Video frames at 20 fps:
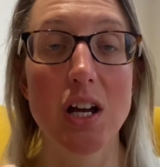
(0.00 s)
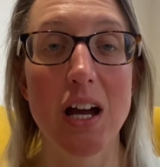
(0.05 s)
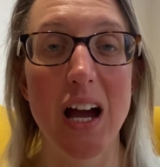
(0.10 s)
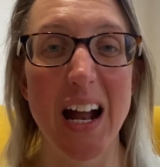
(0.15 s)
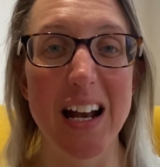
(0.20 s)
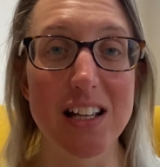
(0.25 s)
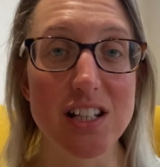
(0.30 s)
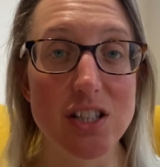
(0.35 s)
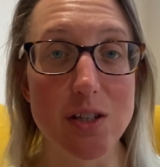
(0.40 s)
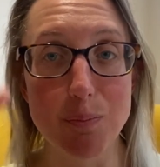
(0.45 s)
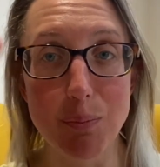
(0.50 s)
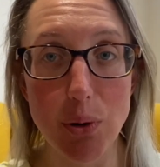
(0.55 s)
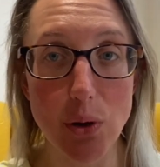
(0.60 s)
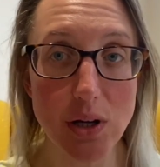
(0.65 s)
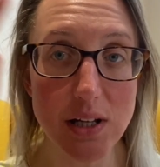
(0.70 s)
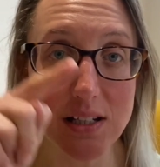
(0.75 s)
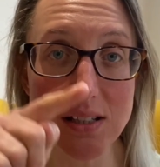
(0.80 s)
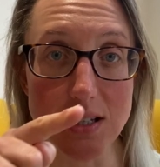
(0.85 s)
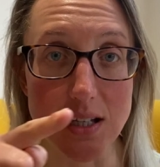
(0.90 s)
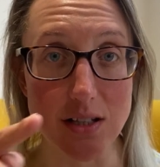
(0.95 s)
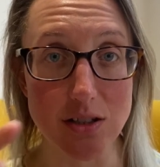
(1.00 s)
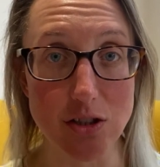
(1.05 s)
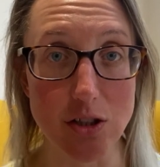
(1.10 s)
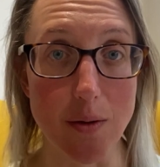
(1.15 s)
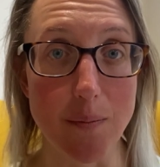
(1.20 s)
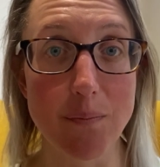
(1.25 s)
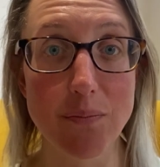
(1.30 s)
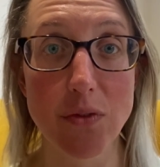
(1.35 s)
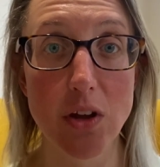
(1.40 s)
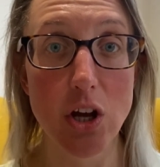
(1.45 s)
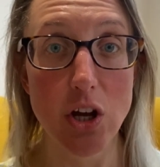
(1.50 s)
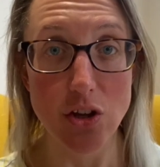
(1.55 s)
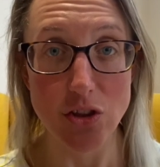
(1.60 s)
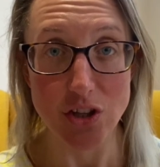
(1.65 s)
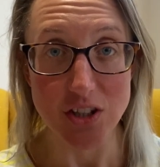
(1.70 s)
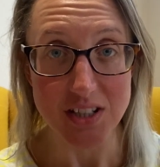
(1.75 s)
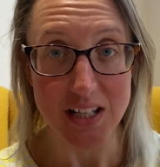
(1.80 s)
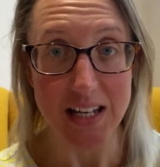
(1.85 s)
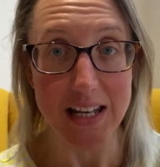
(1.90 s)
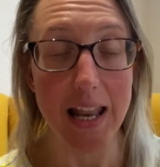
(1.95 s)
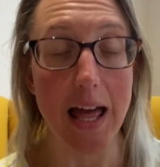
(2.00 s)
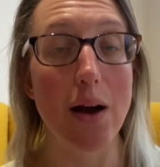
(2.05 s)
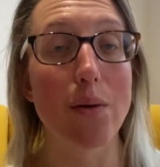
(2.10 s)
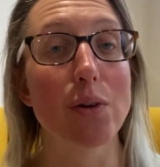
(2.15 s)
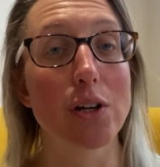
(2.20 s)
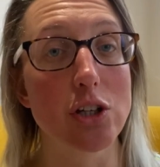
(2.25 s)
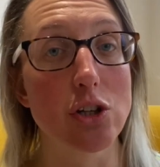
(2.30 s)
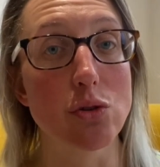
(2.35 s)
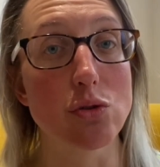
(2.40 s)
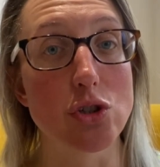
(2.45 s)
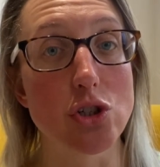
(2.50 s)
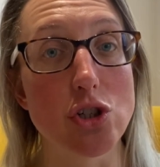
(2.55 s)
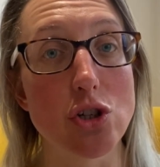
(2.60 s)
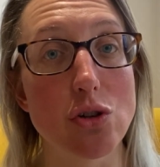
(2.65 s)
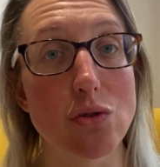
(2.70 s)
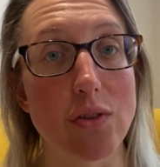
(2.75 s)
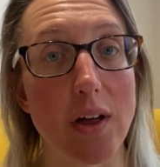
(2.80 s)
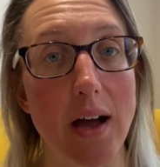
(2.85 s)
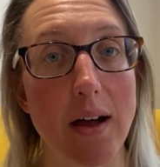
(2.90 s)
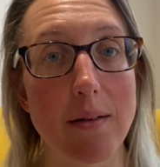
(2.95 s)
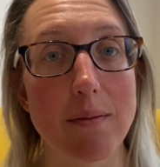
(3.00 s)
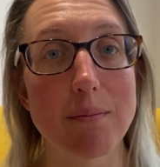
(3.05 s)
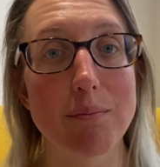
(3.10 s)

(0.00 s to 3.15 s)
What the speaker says: And it's the pulley system that's allowing you to do that.